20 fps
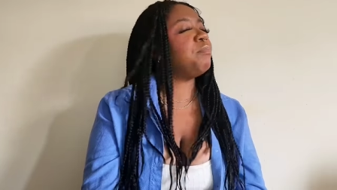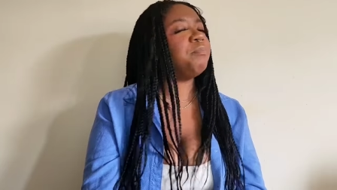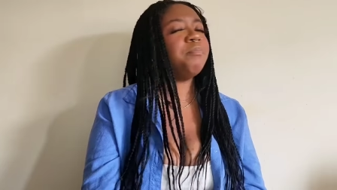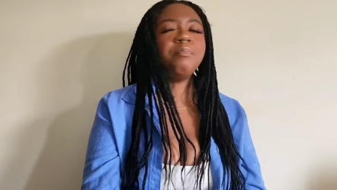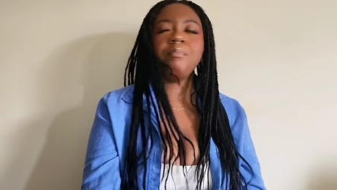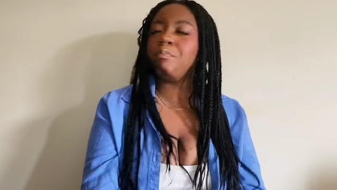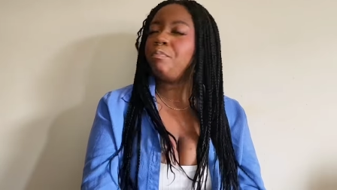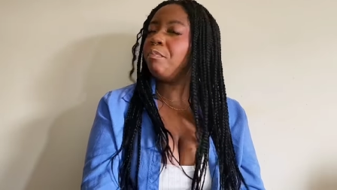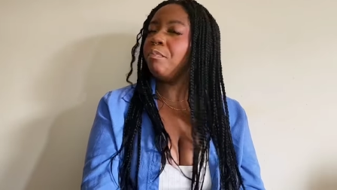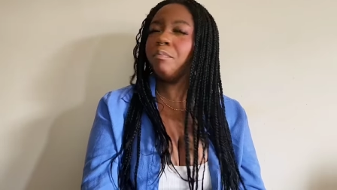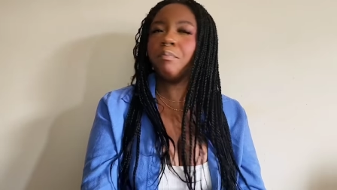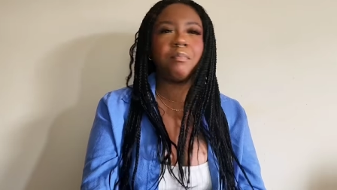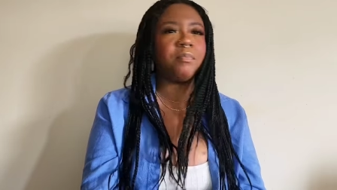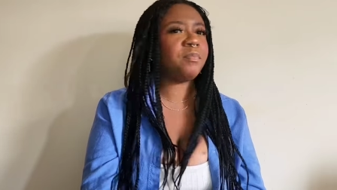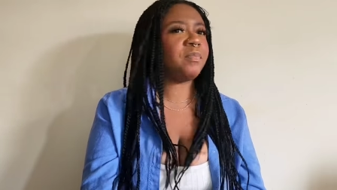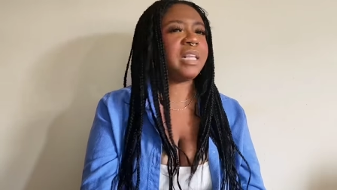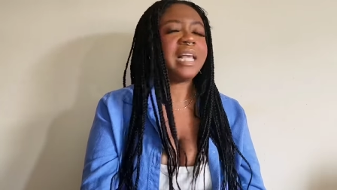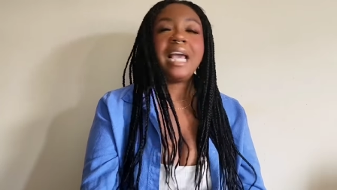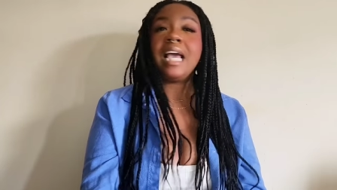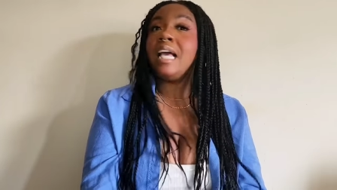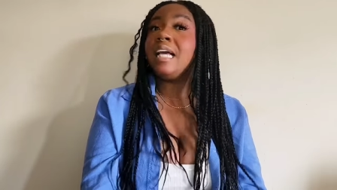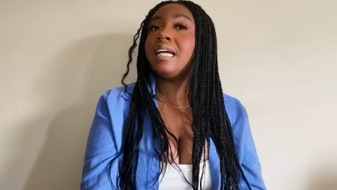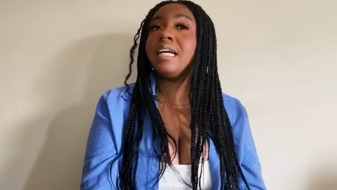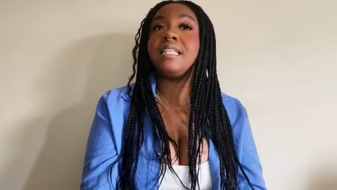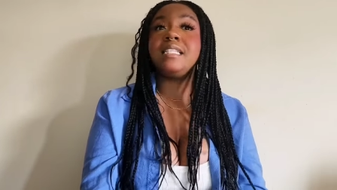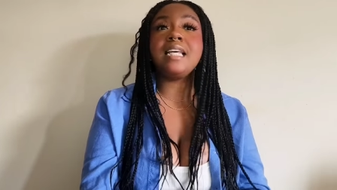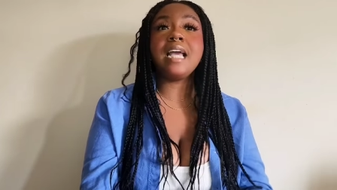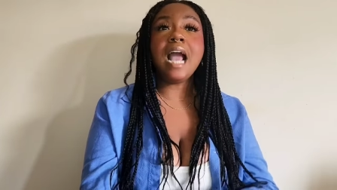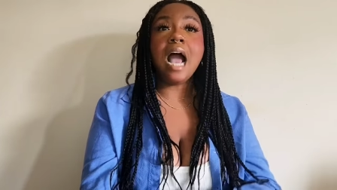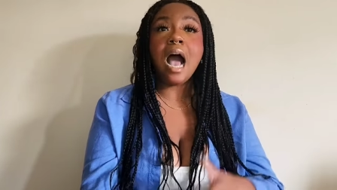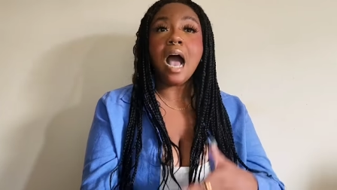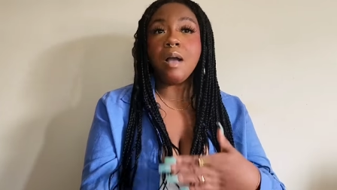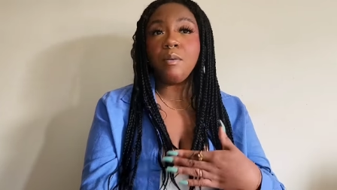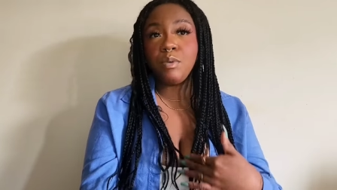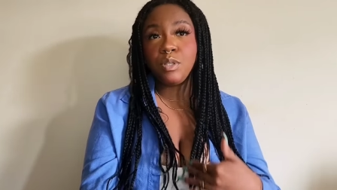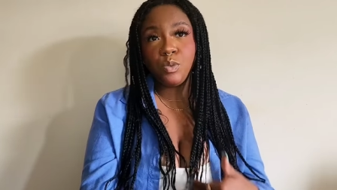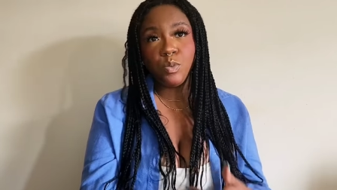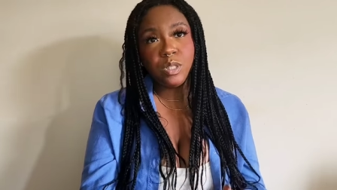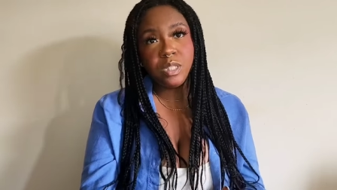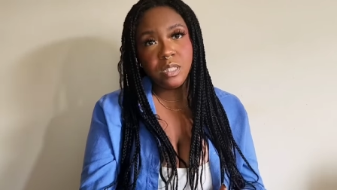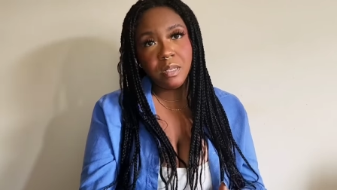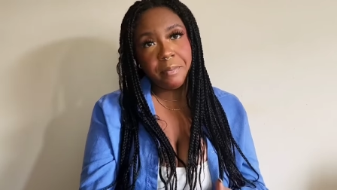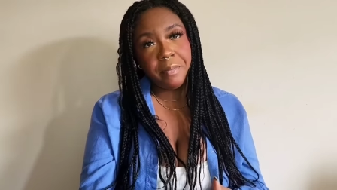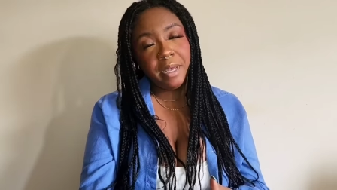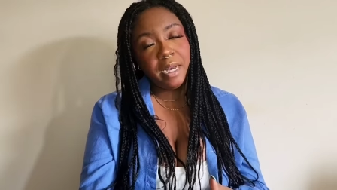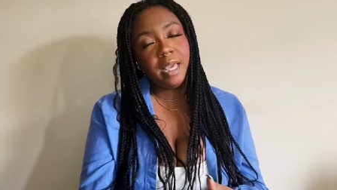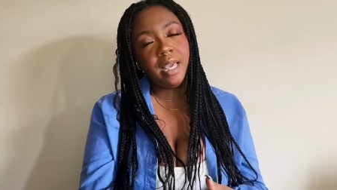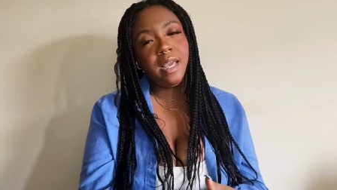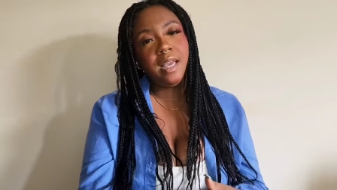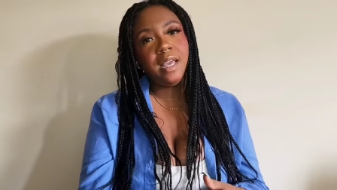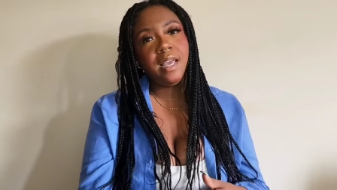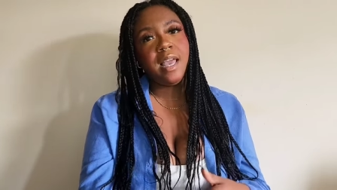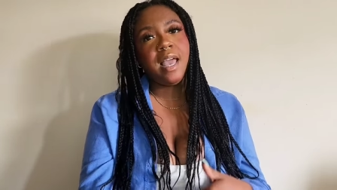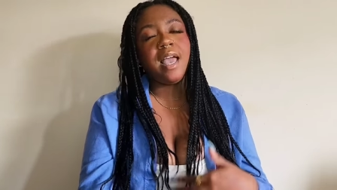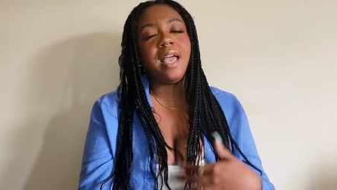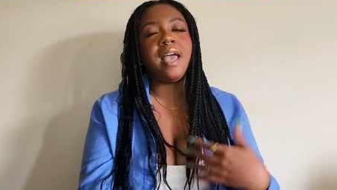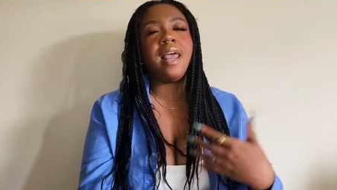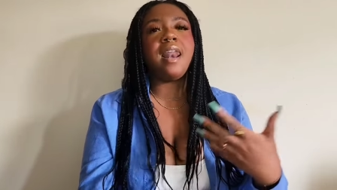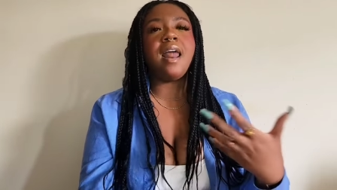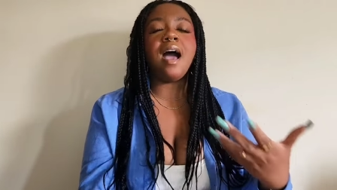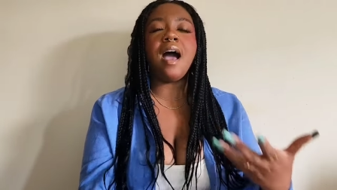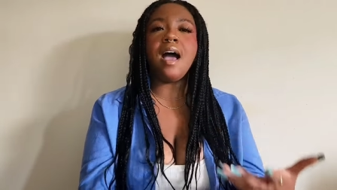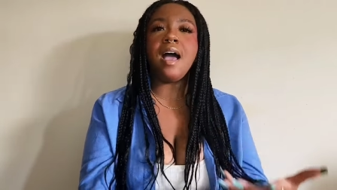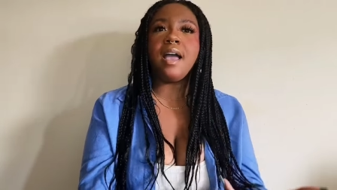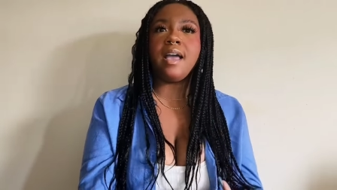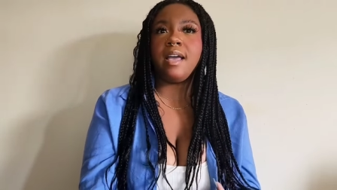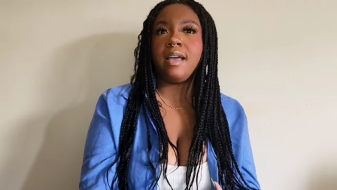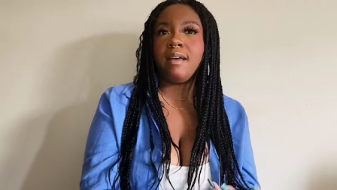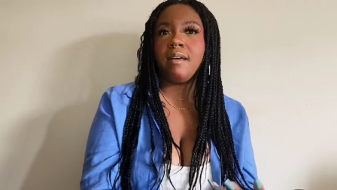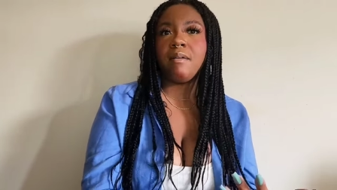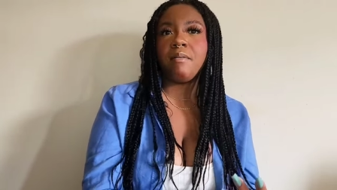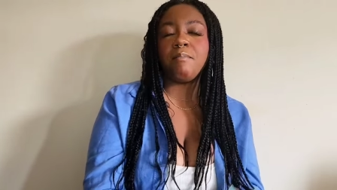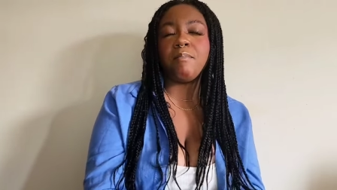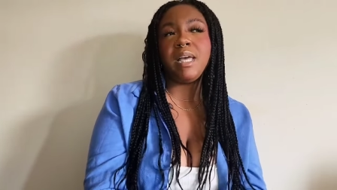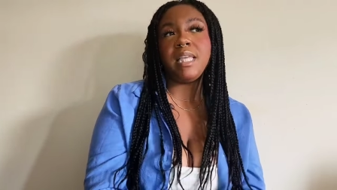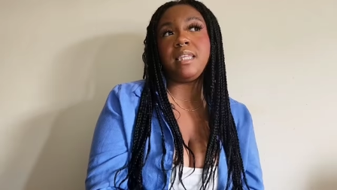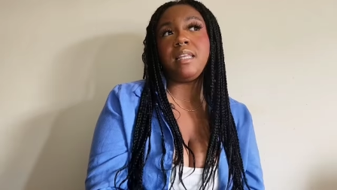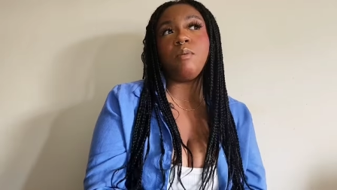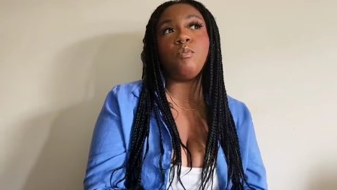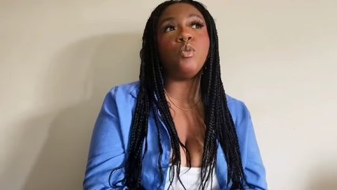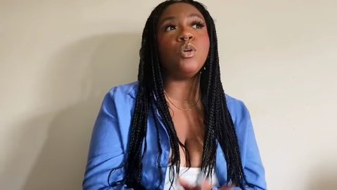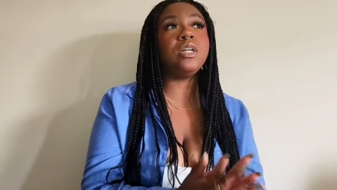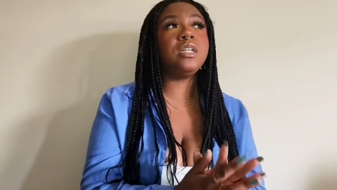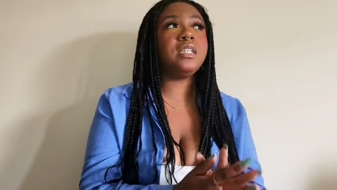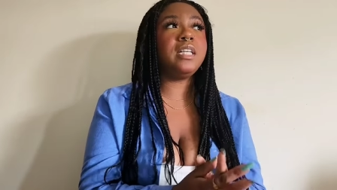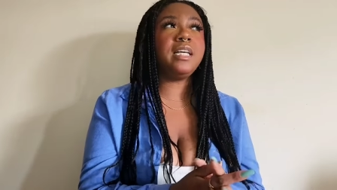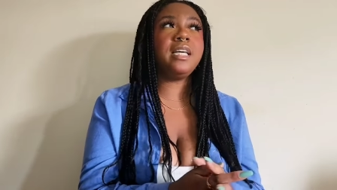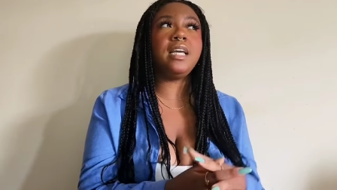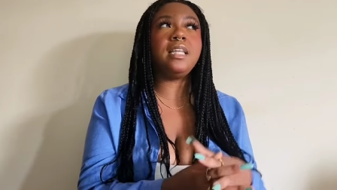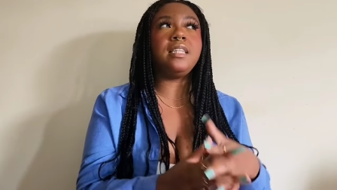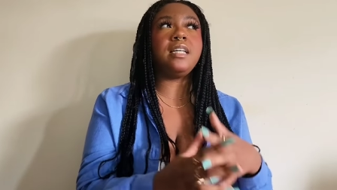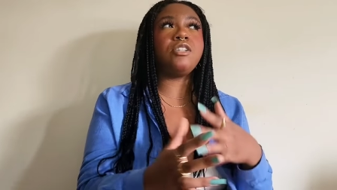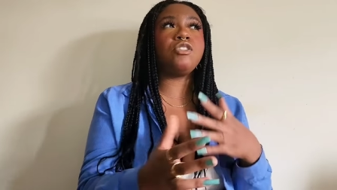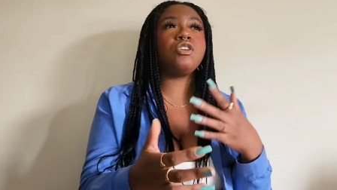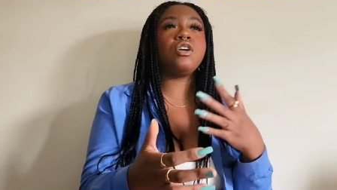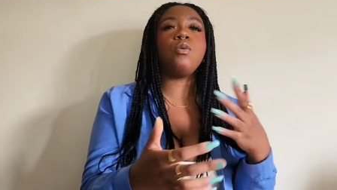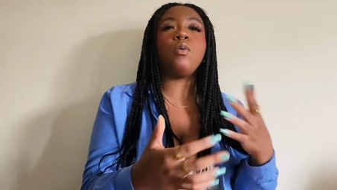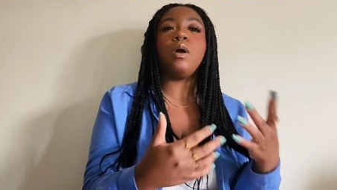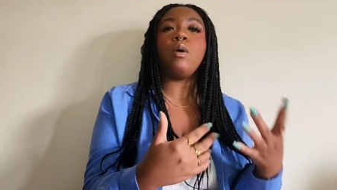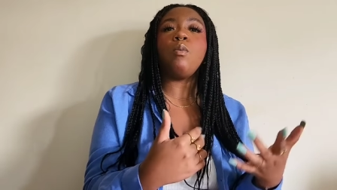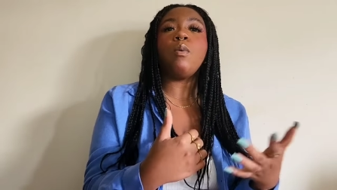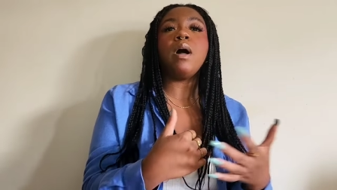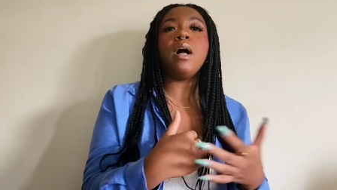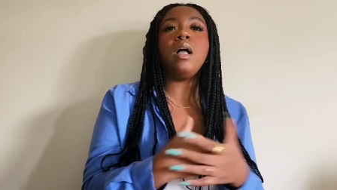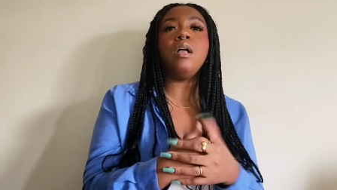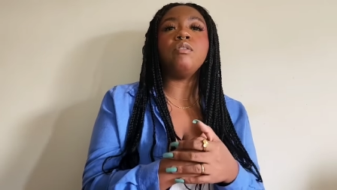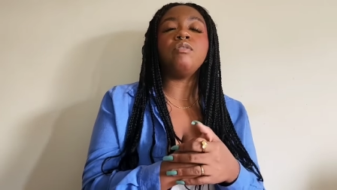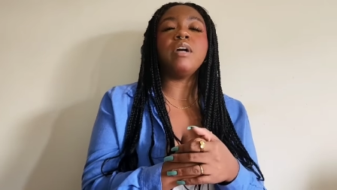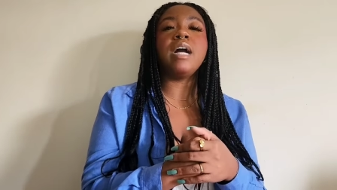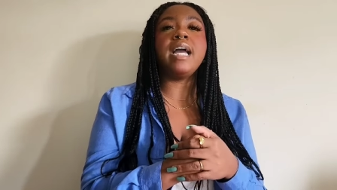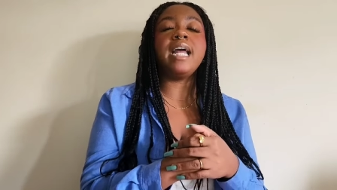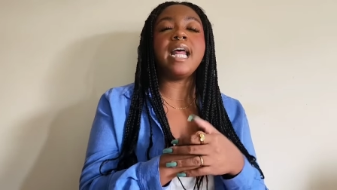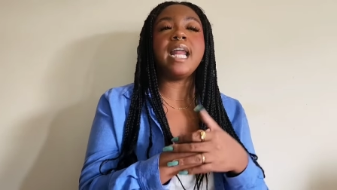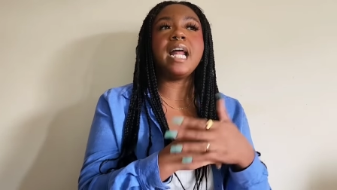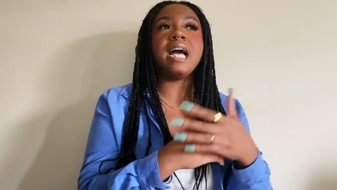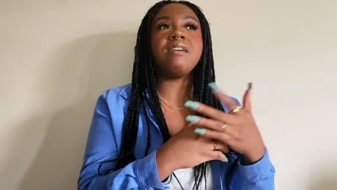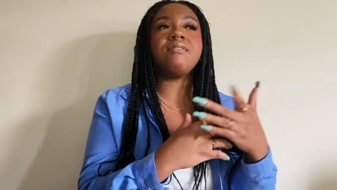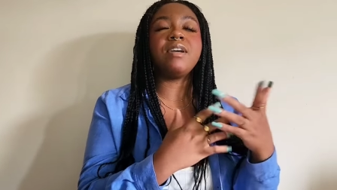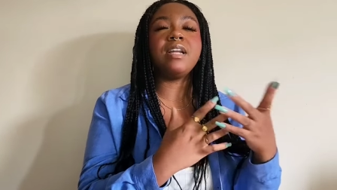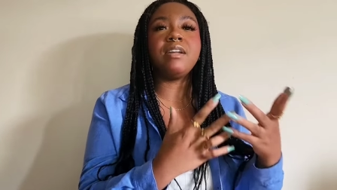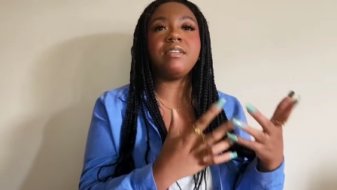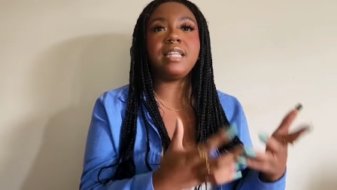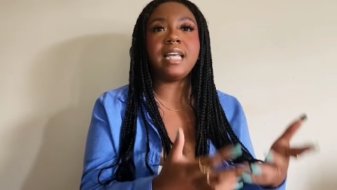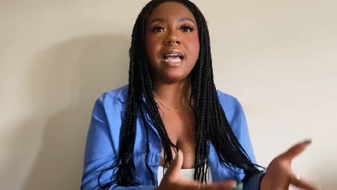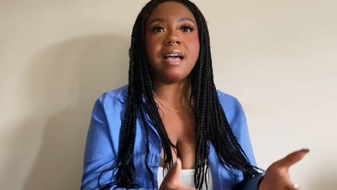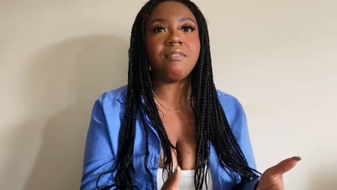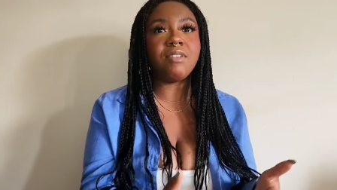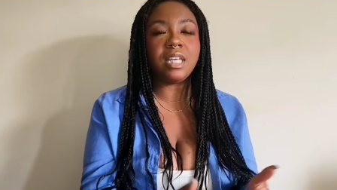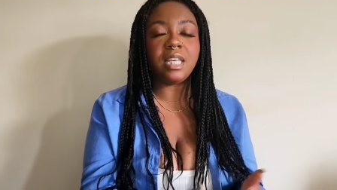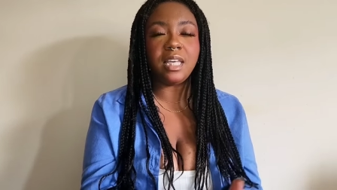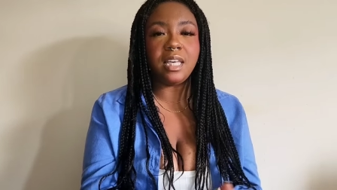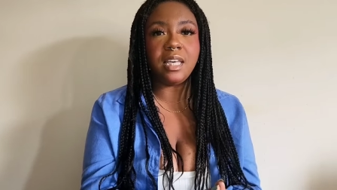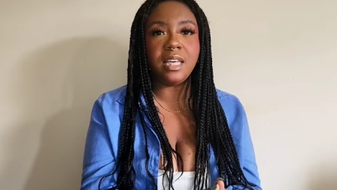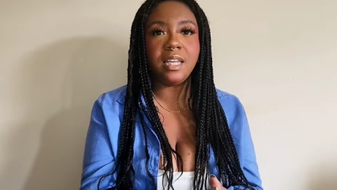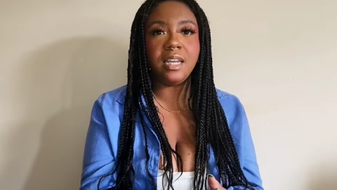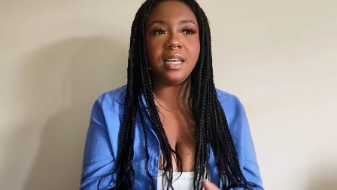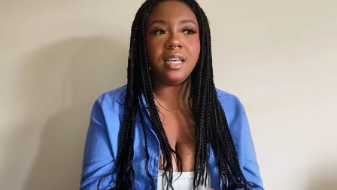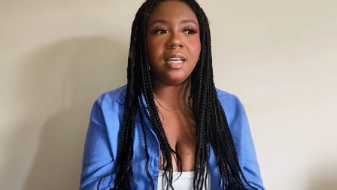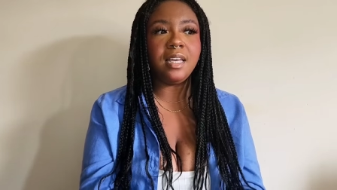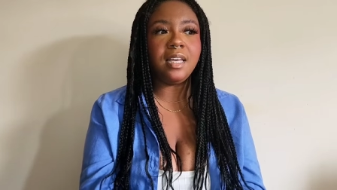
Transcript: Mm-mm. Cause say I was with somebody and I met them, we're clicking, things are going well, right? And I find out they have a kid.